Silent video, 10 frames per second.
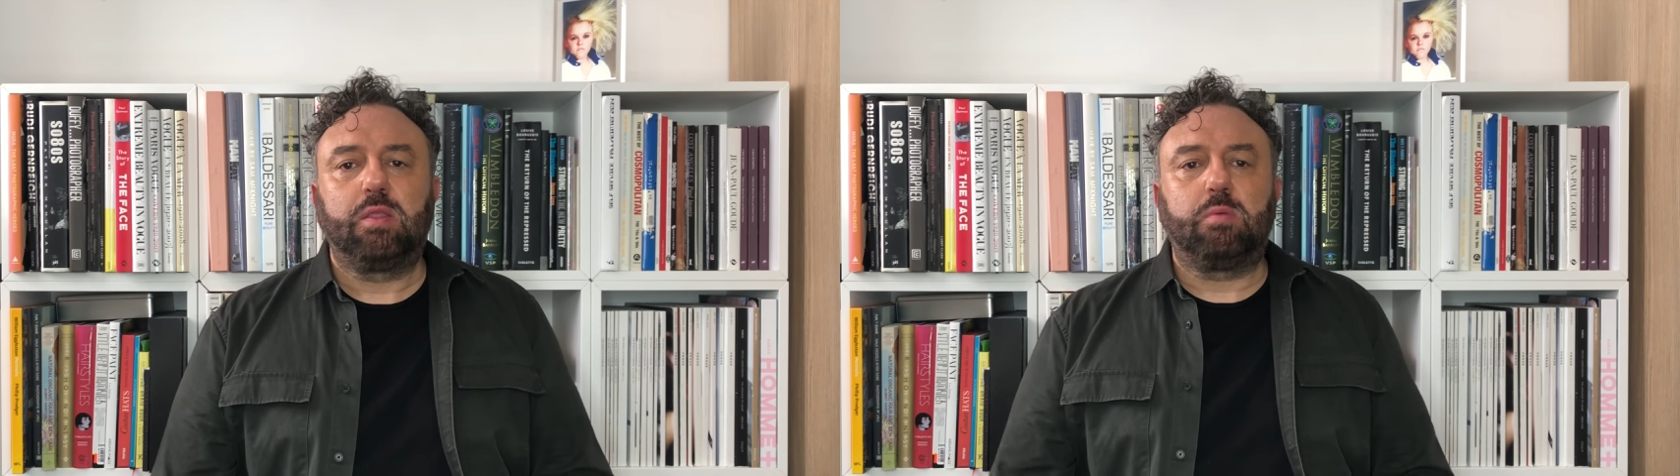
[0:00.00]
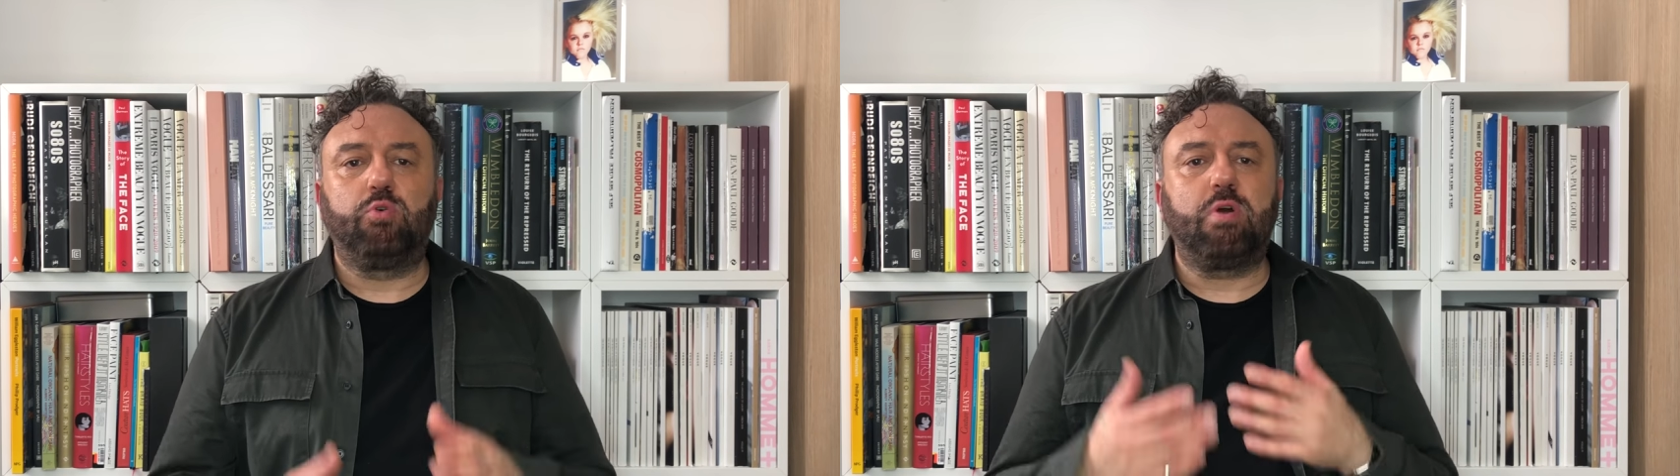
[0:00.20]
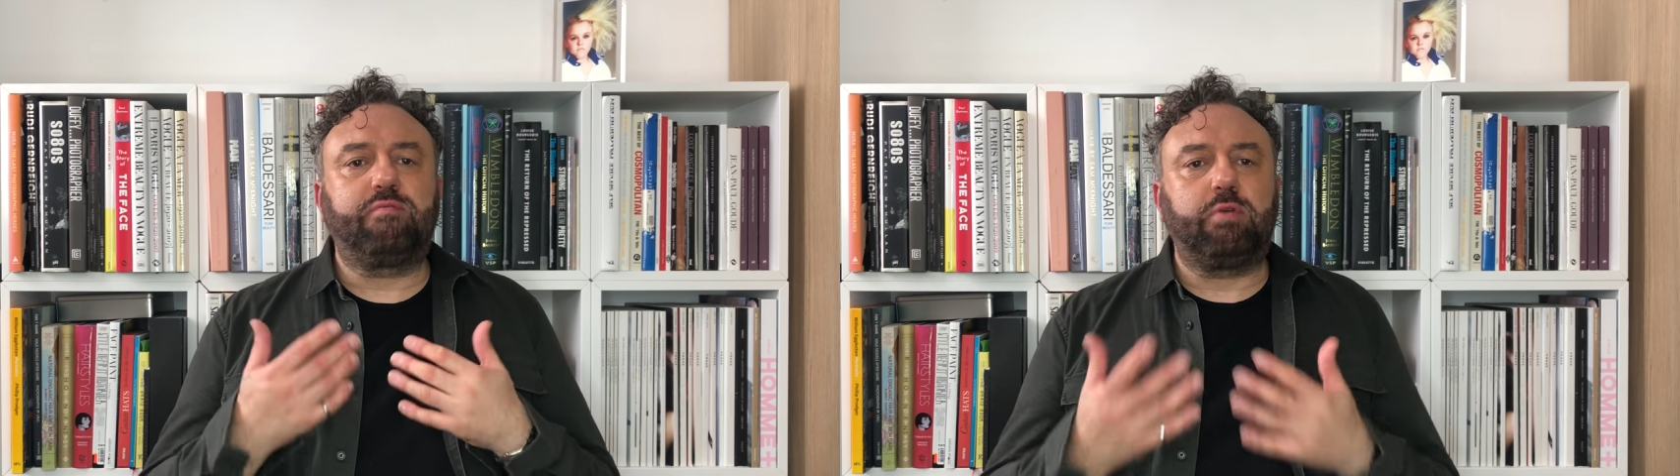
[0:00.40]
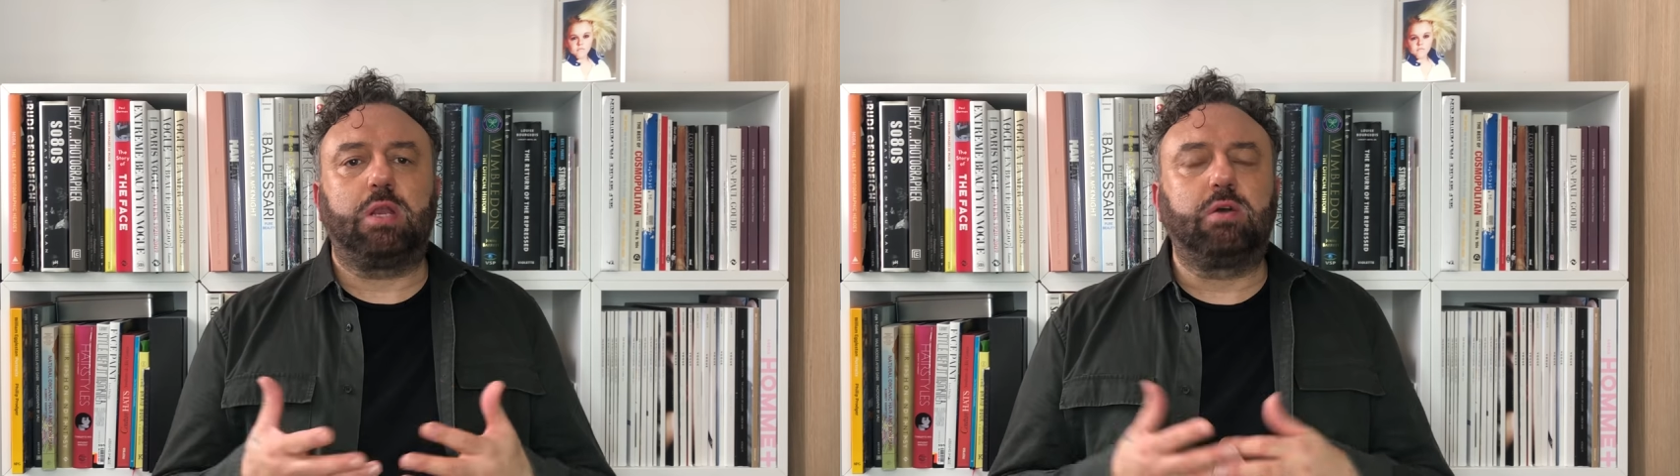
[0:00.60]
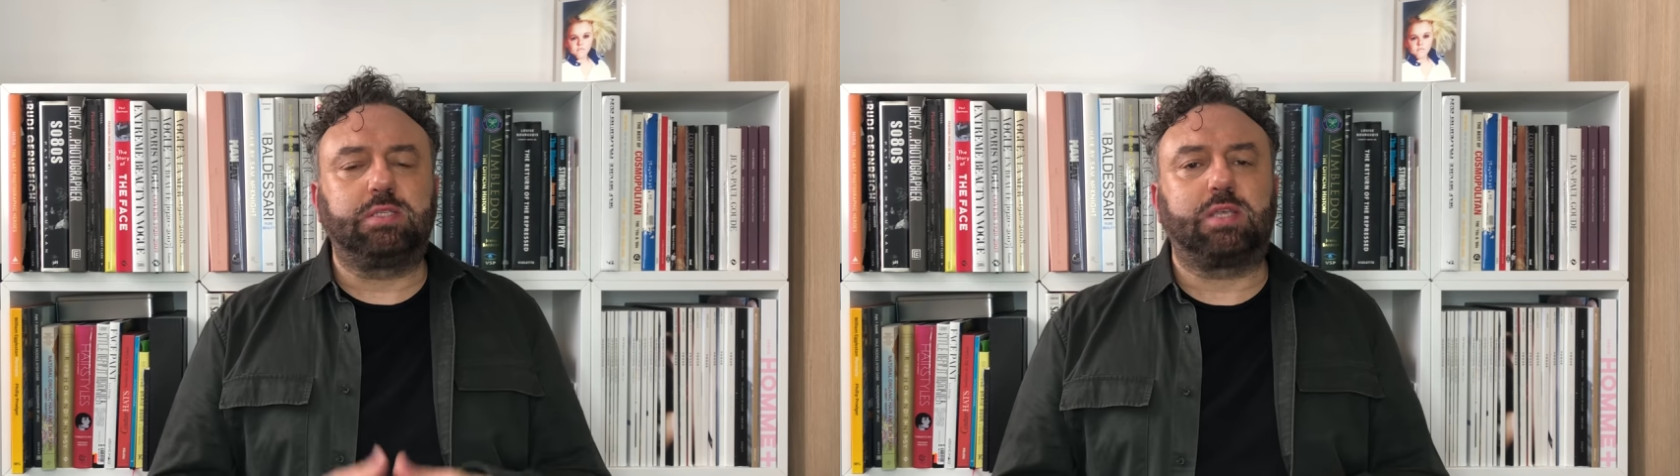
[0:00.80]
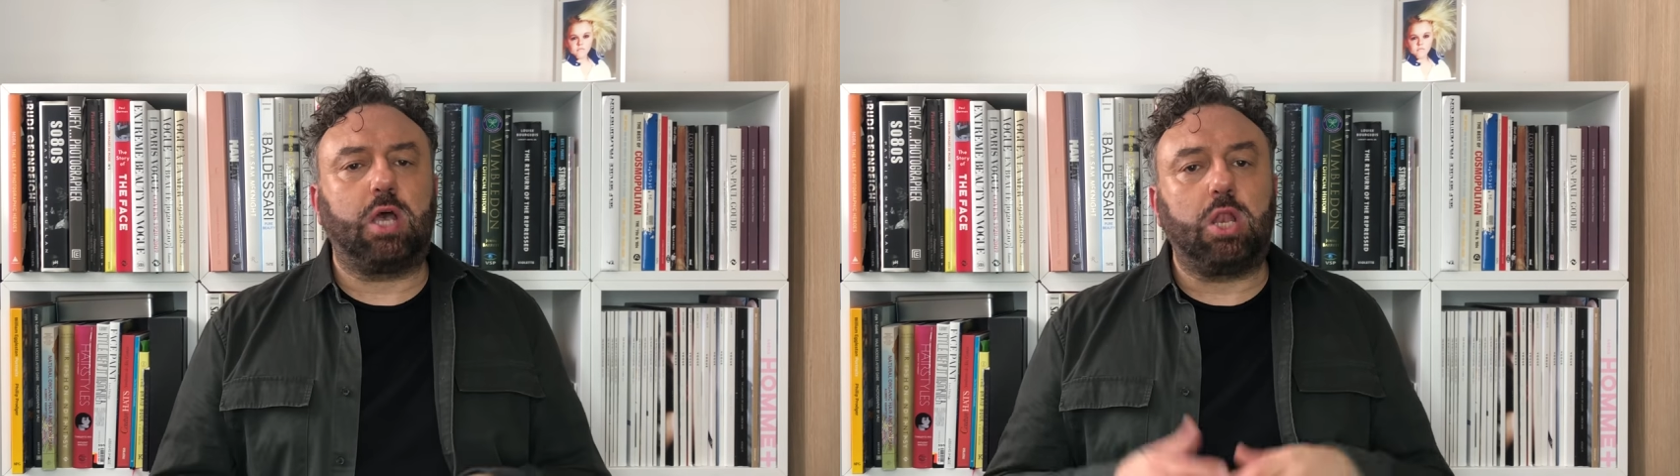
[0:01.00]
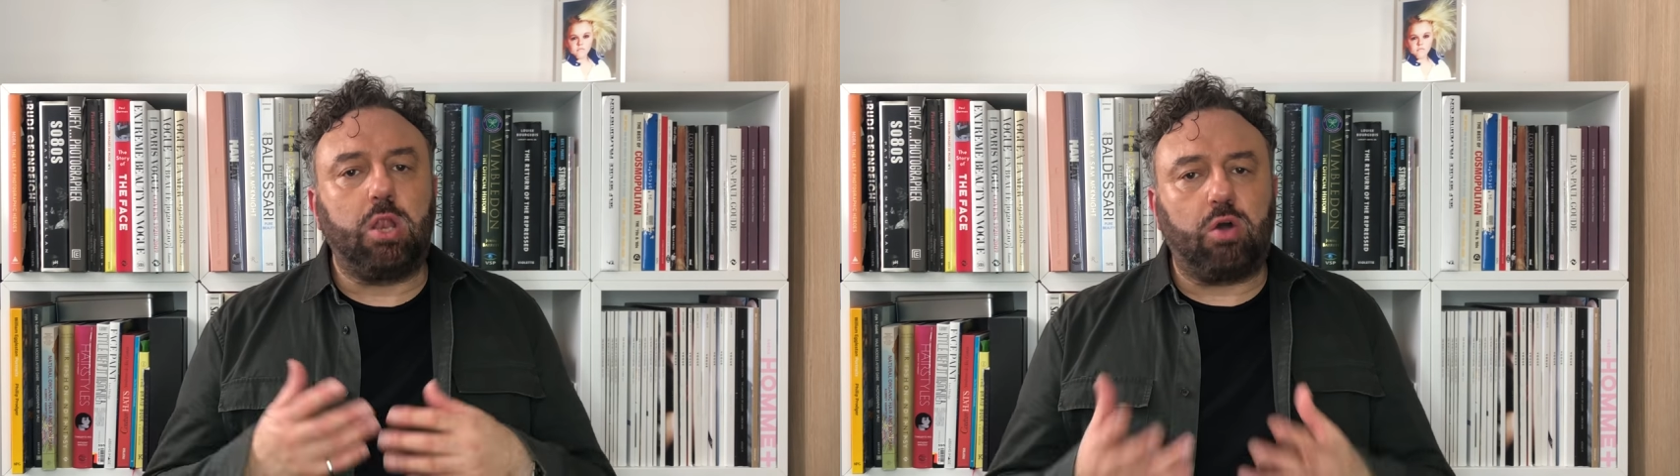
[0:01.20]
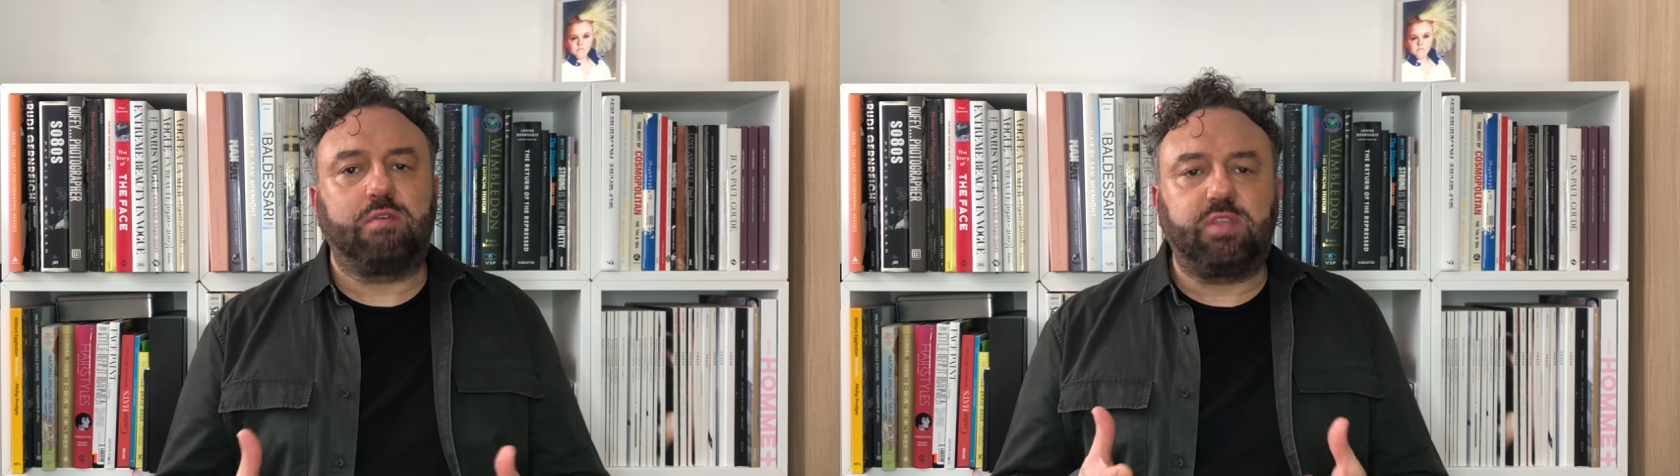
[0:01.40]
the more I've realised that a
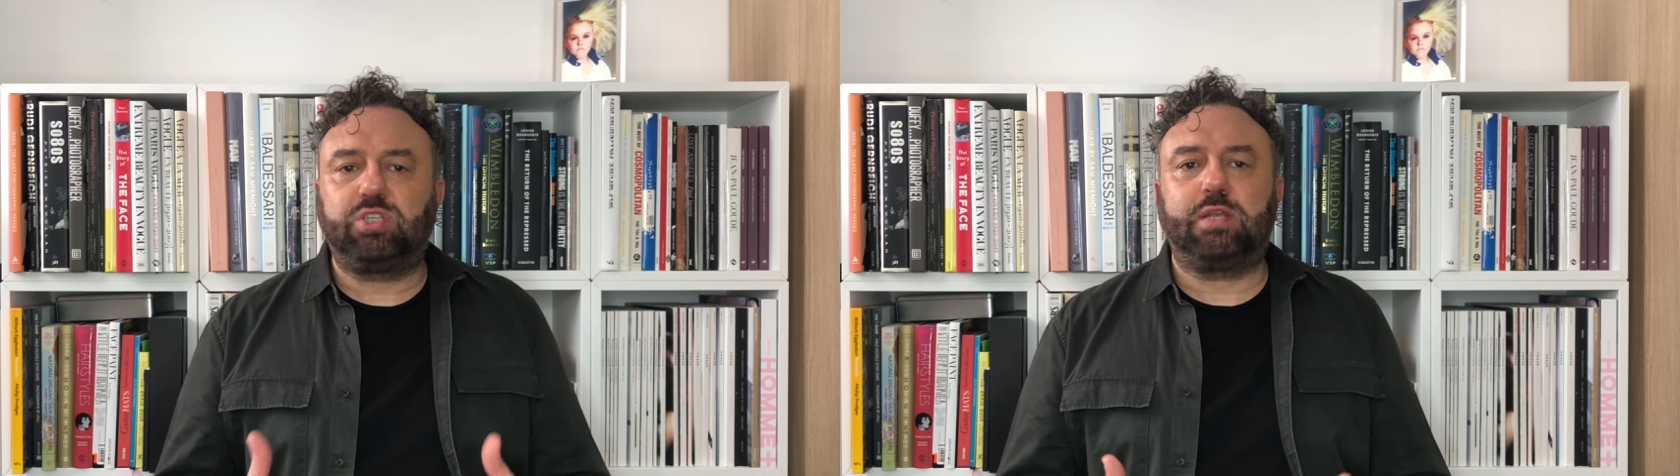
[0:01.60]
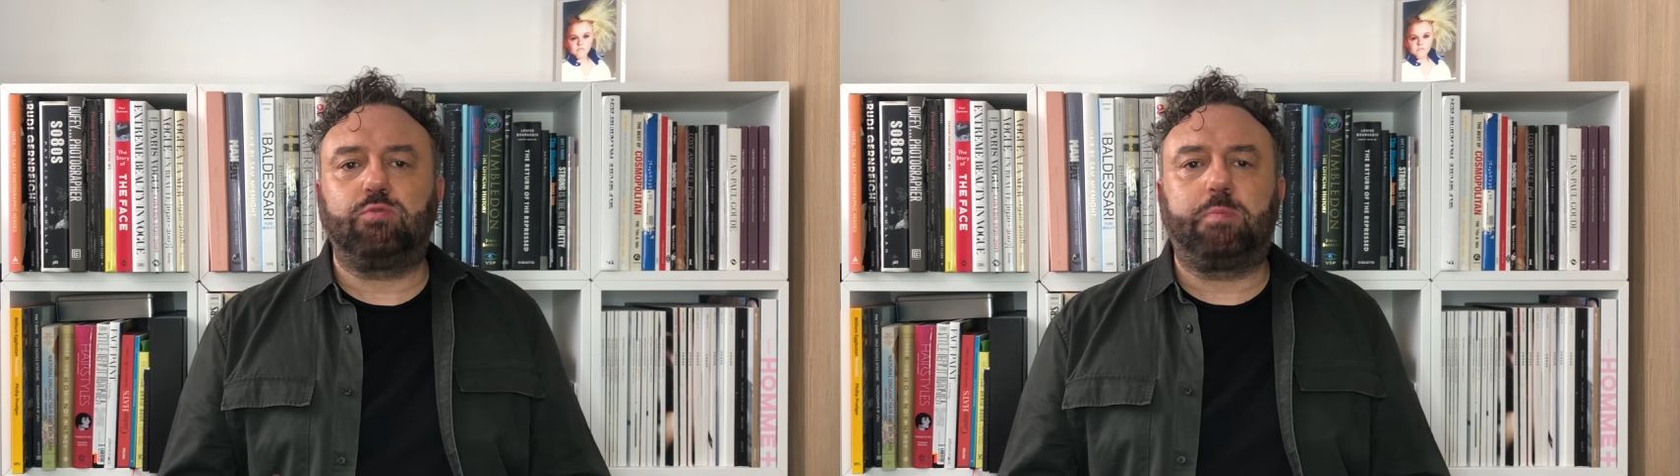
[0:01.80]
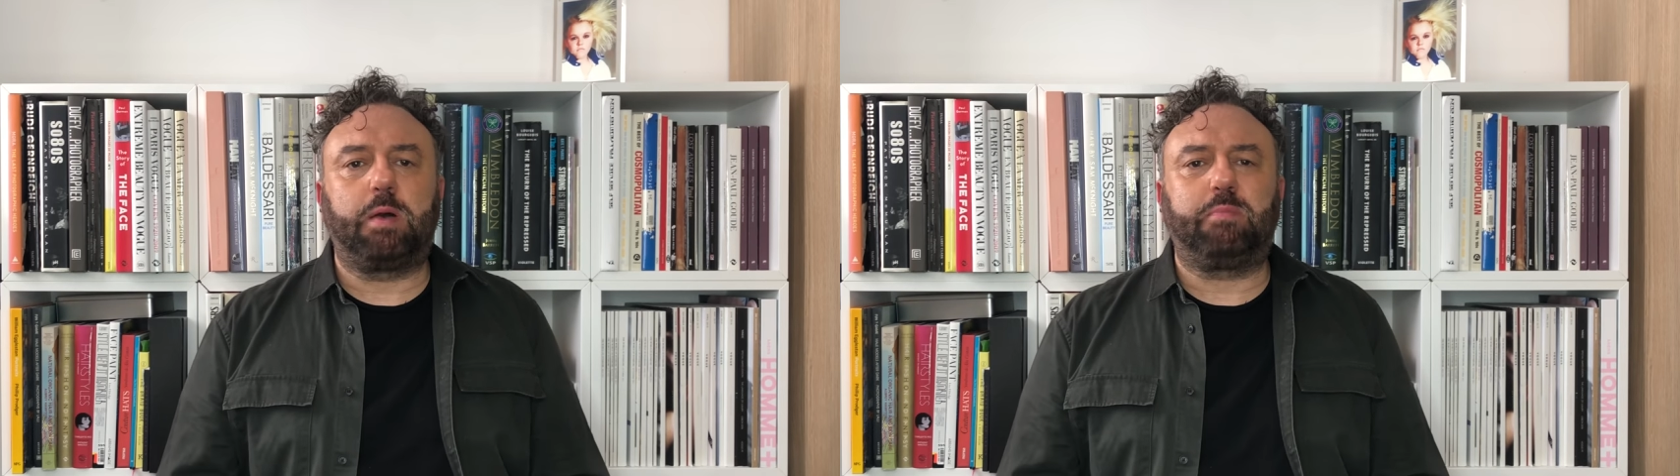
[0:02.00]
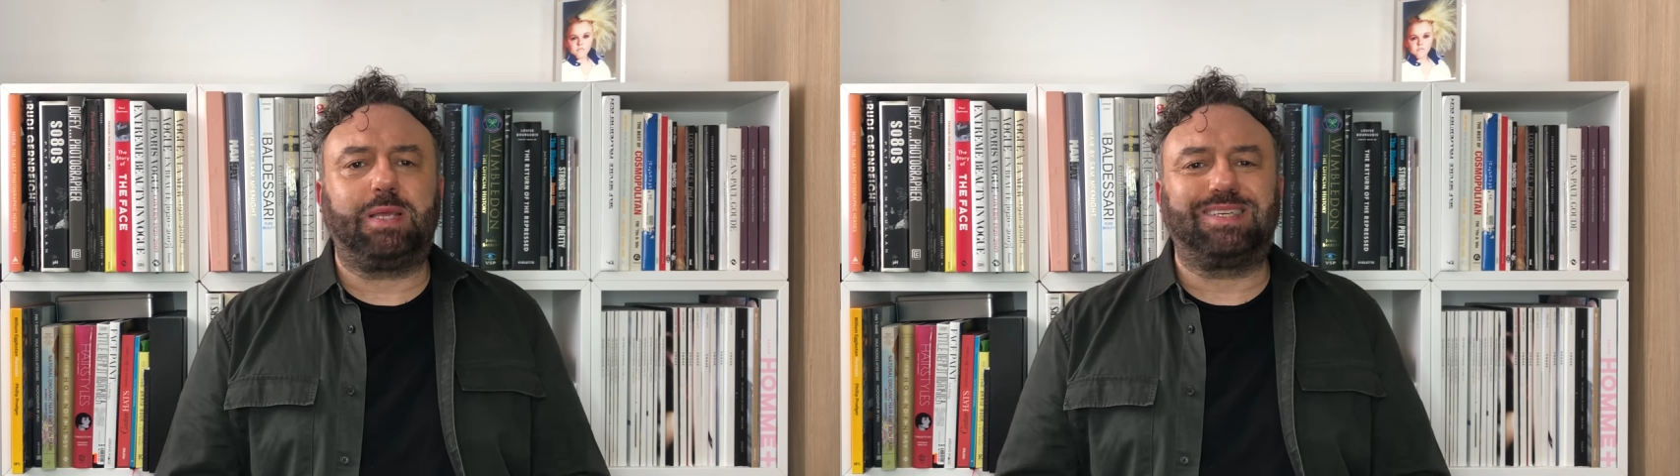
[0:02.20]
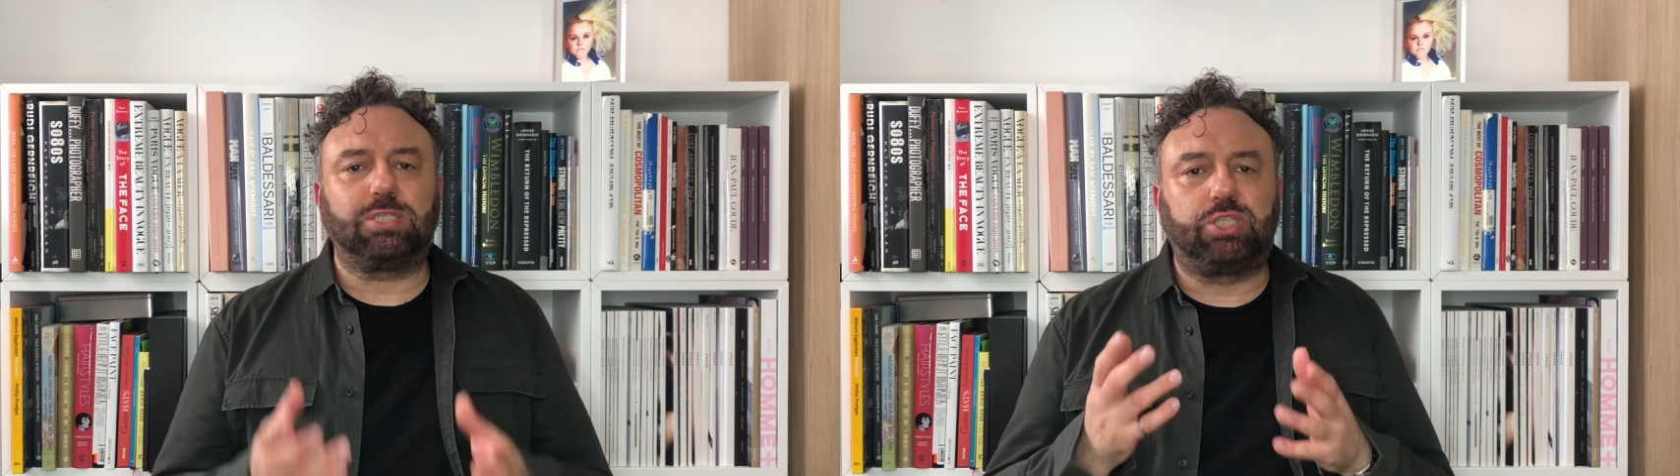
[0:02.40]
lot of the general public